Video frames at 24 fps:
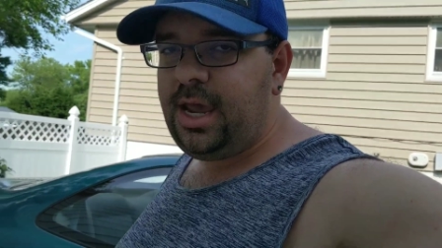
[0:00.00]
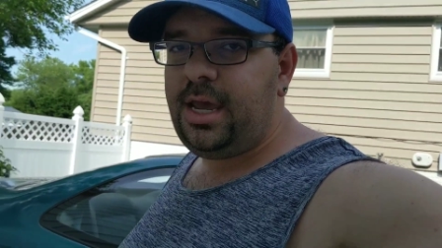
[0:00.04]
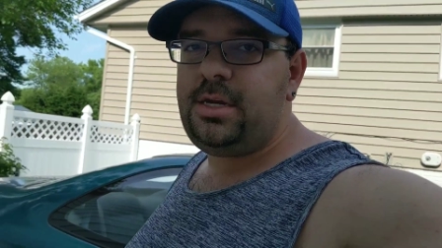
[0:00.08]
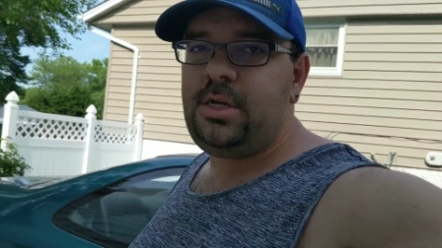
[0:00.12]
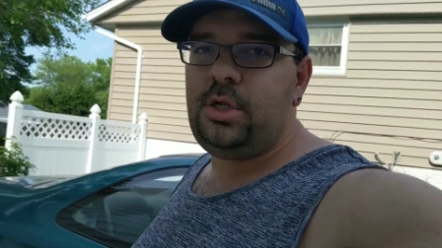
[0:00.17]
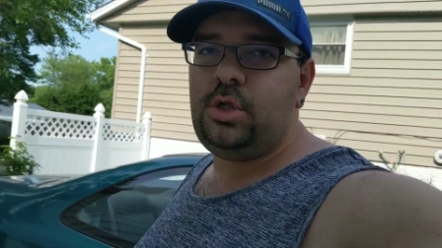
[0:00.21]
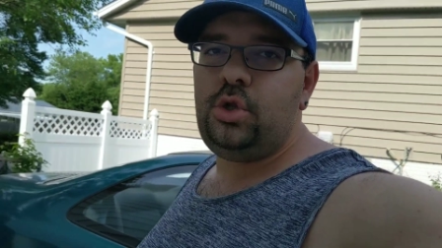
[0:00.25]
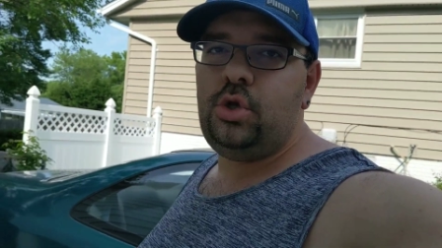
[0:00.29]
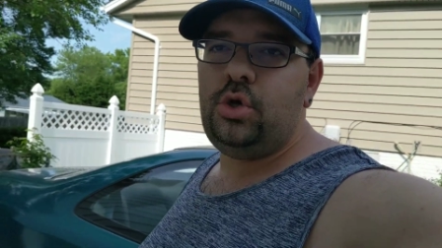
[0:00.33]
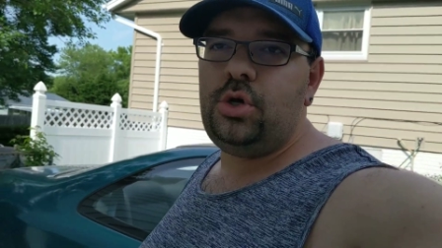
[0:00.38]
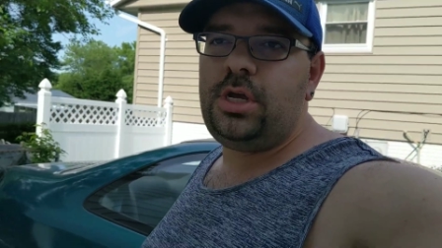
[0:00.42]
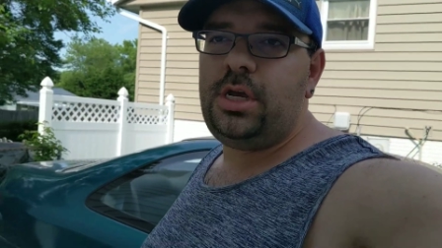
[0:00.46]
that I
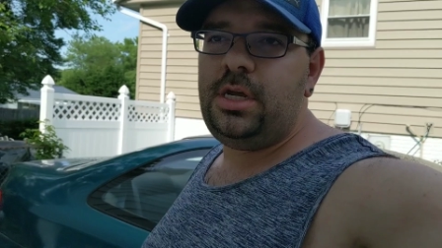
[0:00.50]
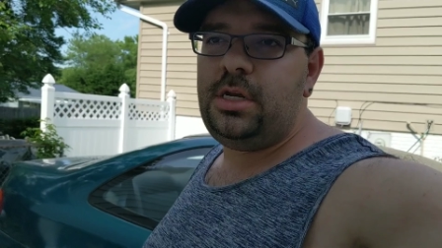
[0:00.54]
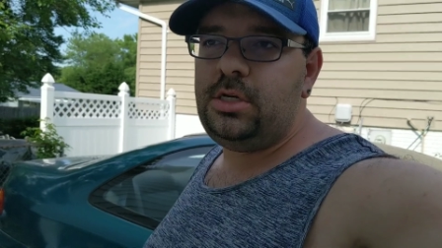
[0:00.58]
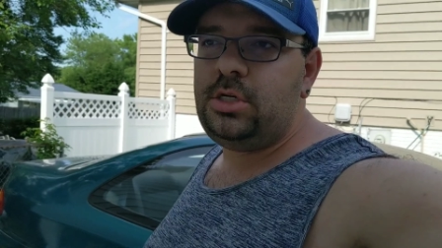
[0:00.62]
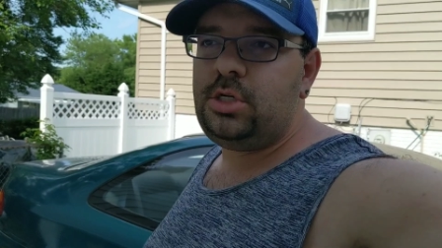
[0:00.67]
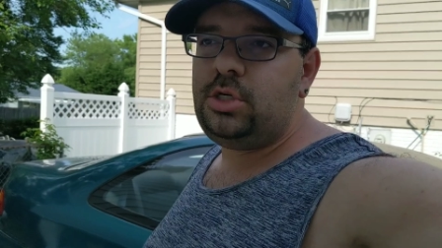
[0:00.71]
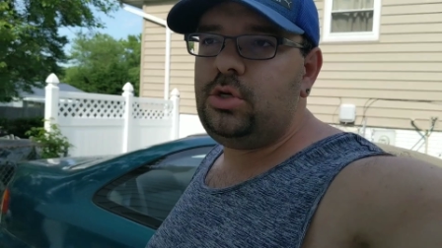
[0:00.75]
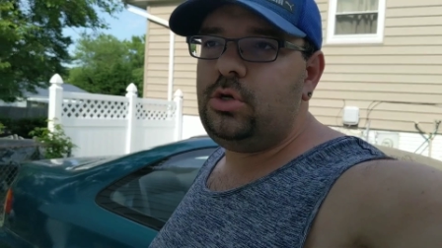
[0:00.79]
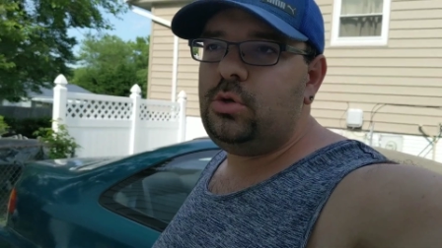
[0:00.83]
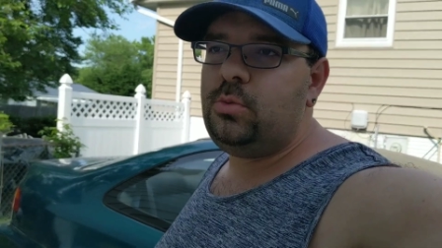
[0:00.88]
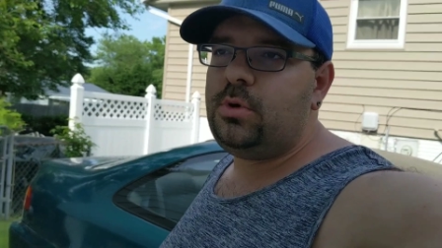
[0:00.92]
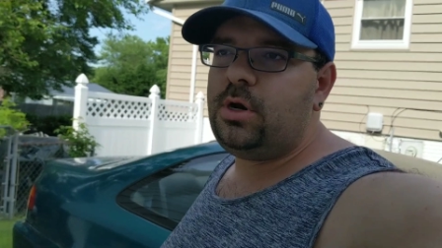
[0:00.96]
had to look
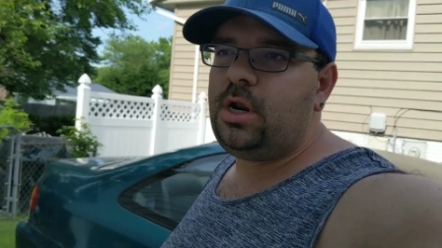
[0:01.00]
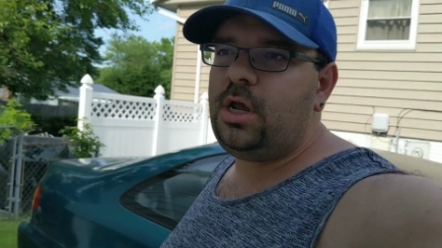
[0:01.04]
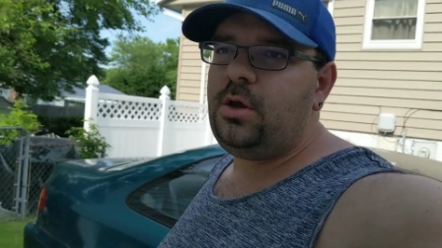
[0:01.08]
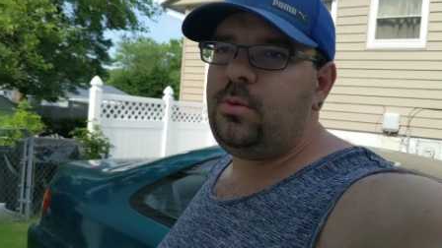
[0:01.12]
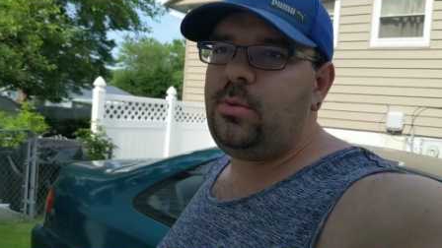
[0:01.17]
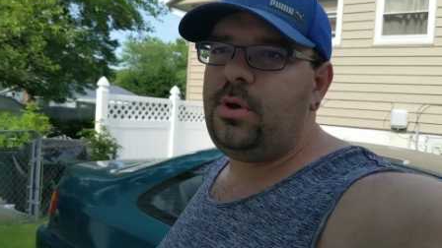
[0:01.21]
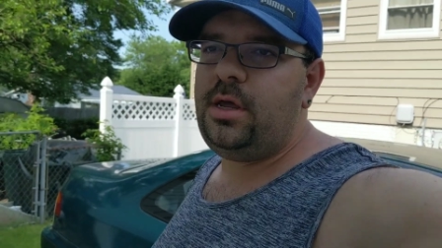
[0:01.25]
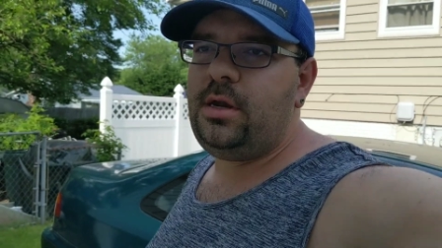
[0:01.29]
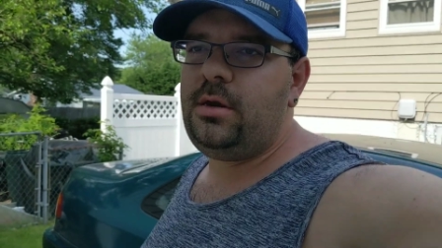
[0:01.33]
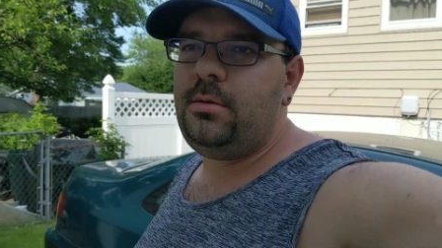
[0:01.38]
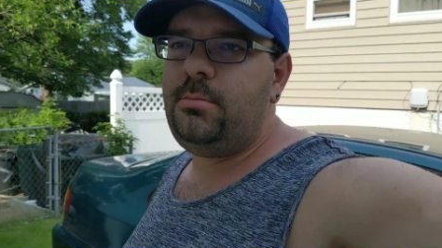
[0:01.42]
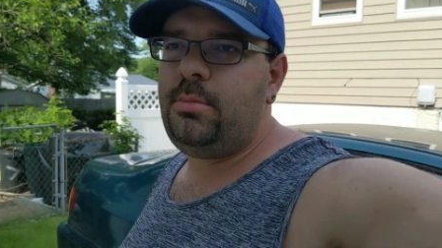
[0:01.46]
into
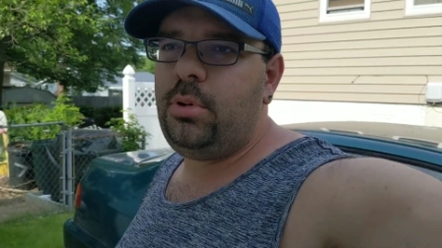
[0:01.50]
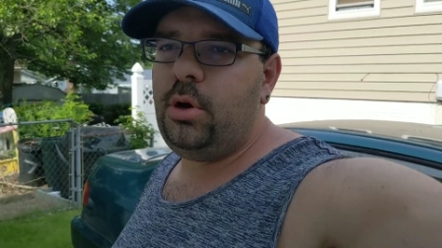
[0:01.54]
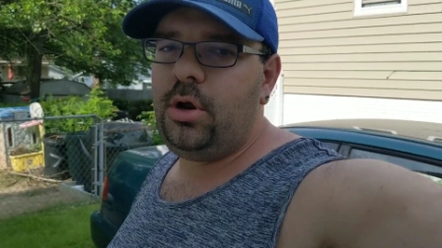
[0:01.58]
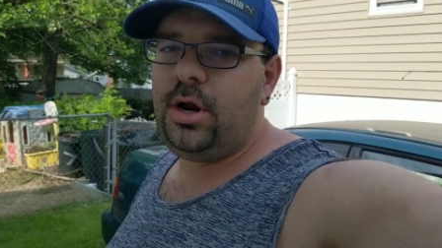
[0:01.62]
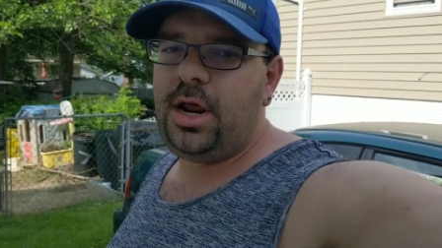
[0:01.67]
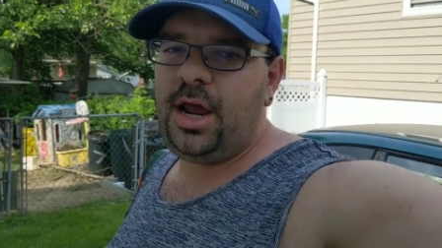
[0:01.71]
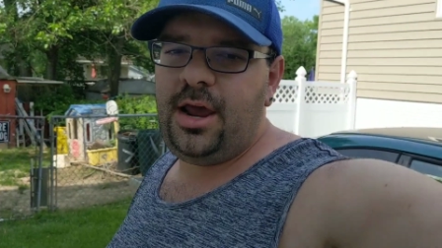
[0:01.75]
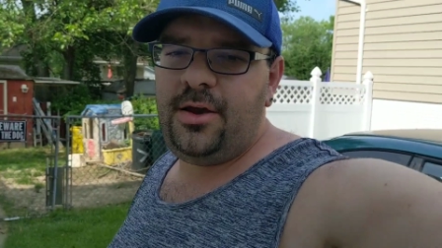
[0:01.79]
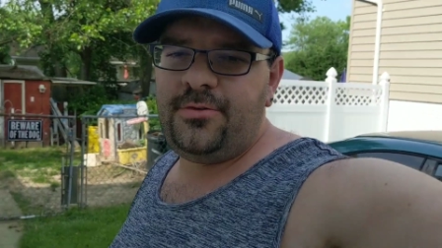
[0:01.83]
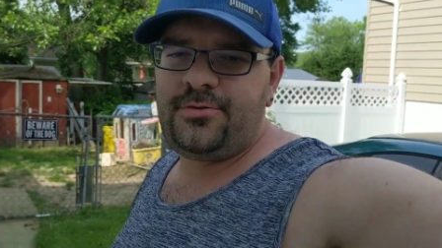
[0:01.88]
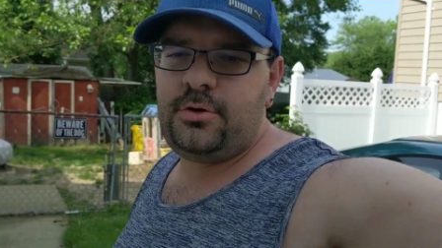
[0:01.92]
when I went and bought